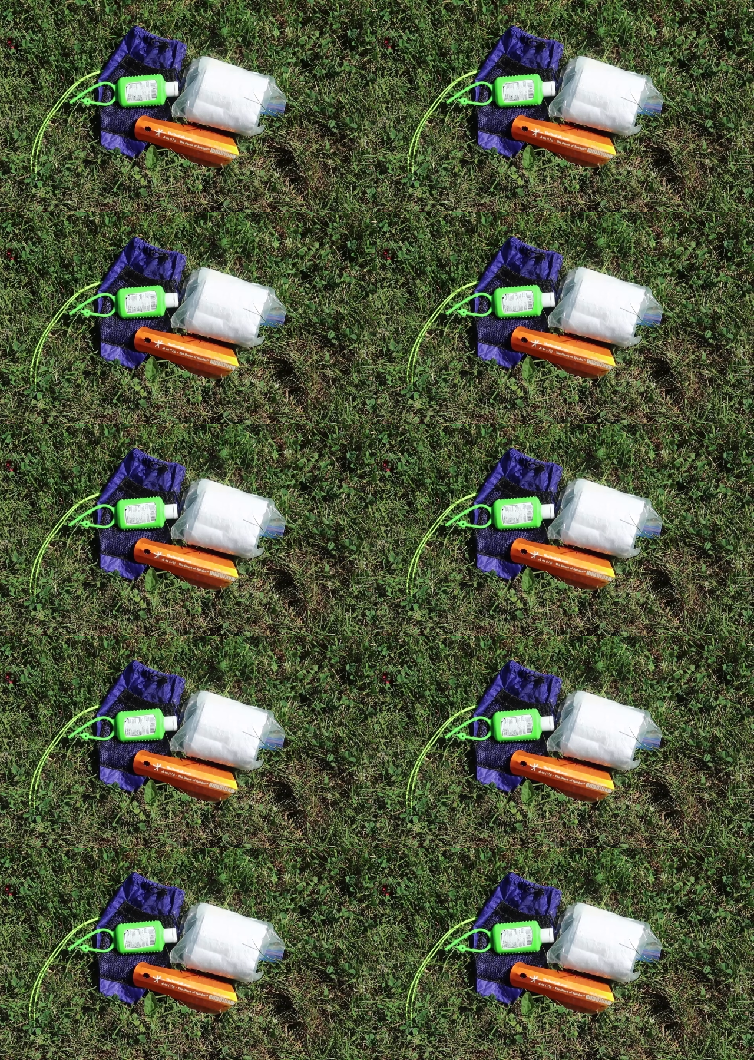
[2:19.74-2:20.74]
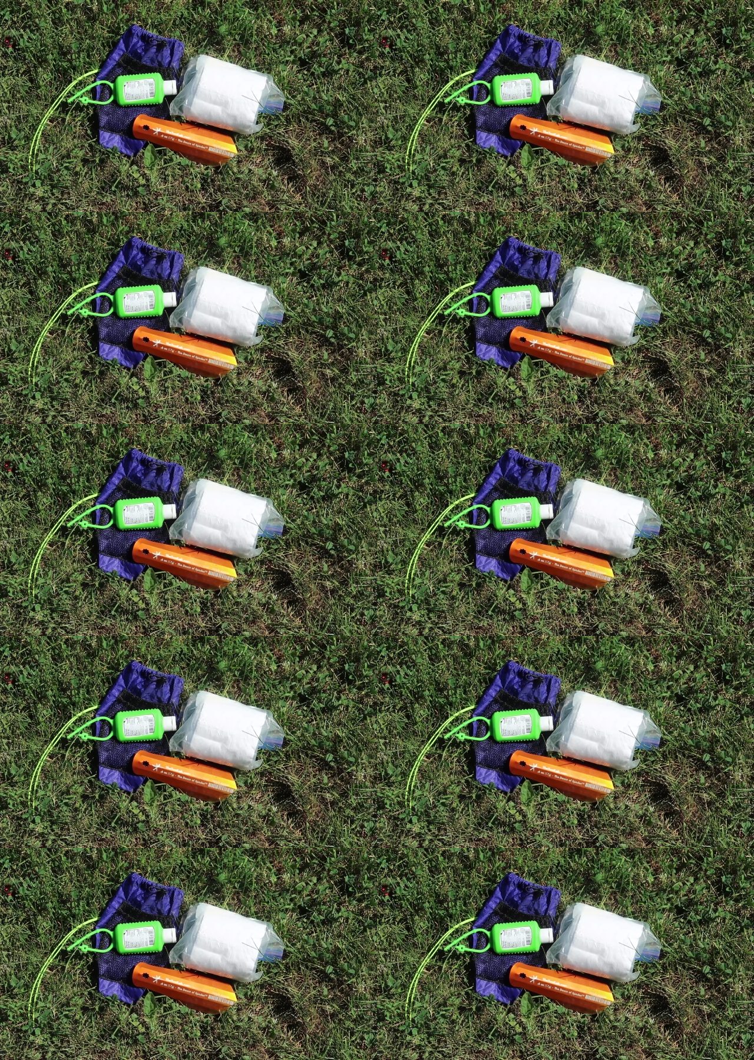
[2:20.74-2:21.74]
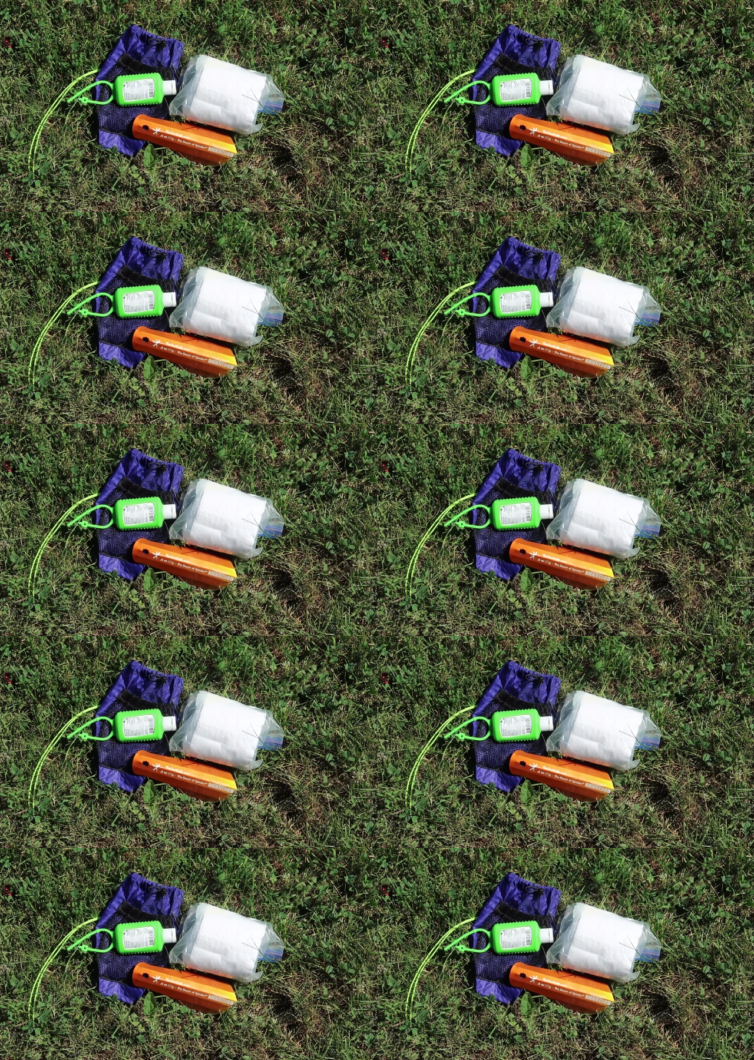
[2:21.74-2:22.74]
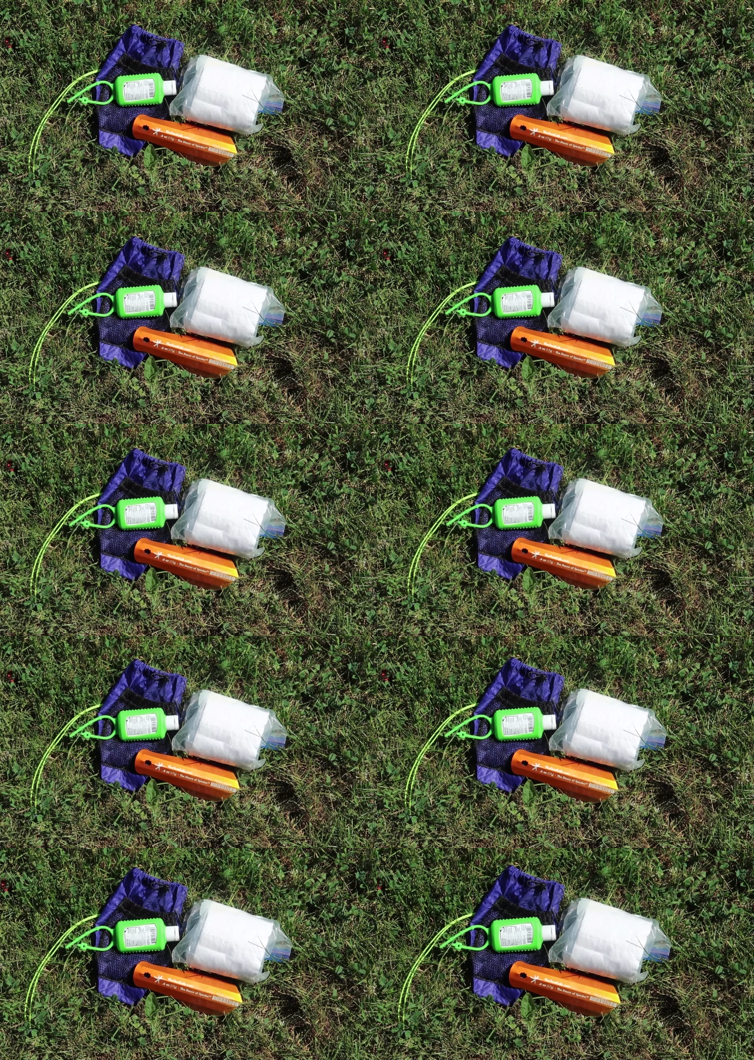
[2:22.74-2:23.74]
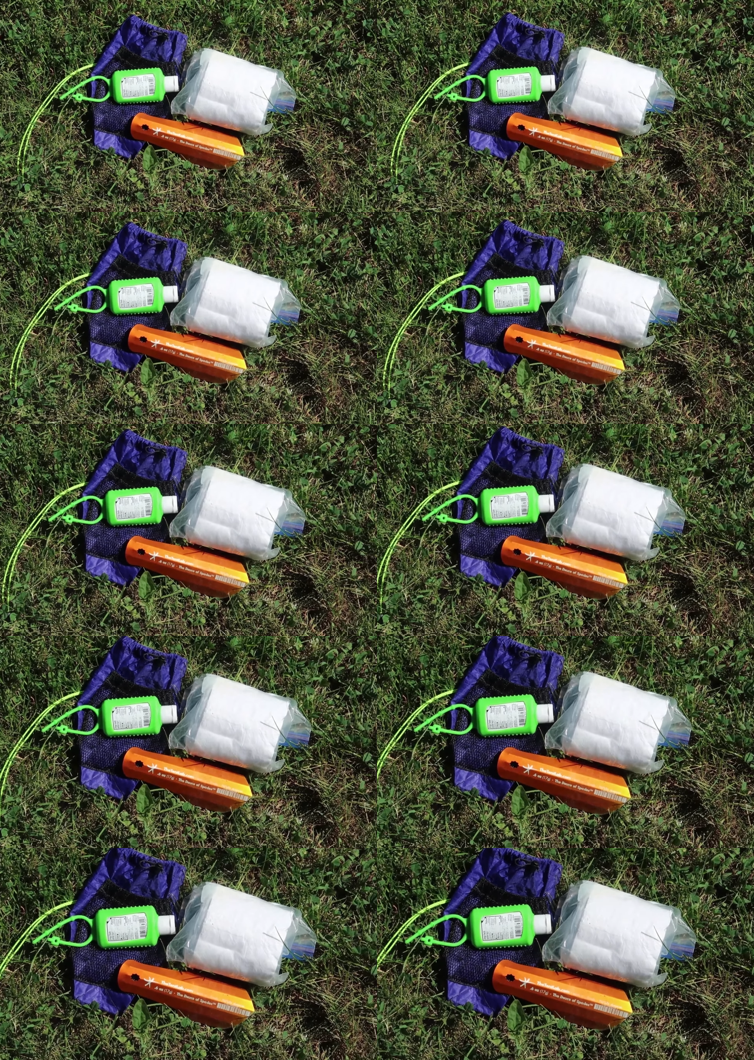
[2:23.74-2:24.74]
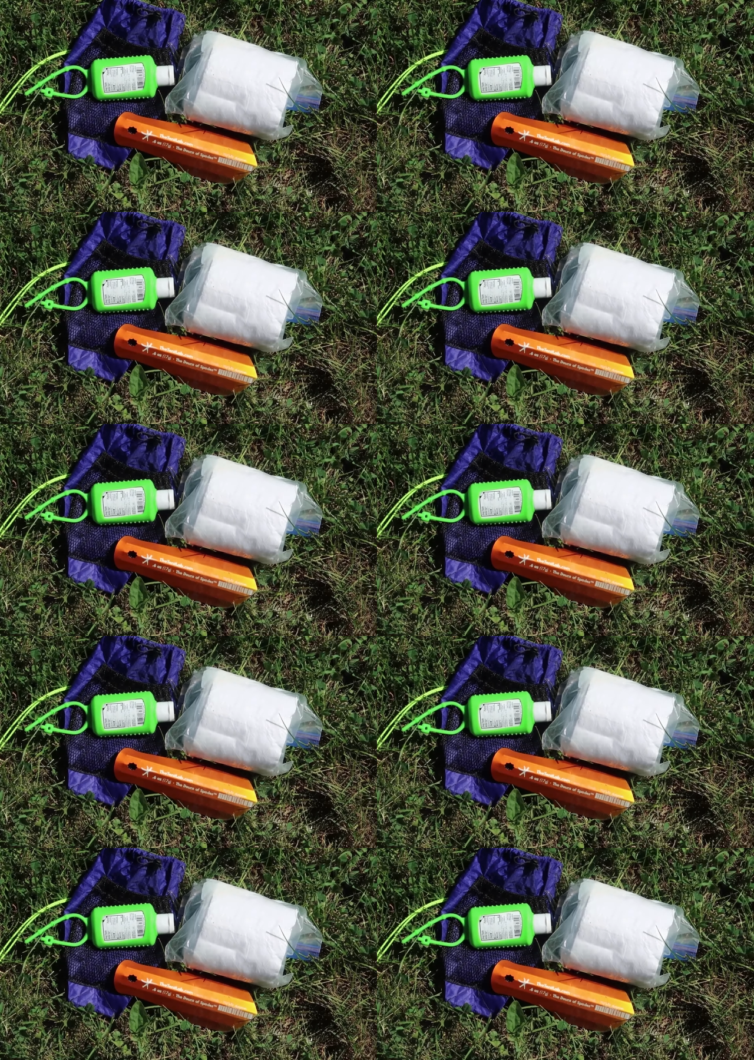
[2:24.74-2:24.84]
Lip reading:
Nobody's mouth can be seen.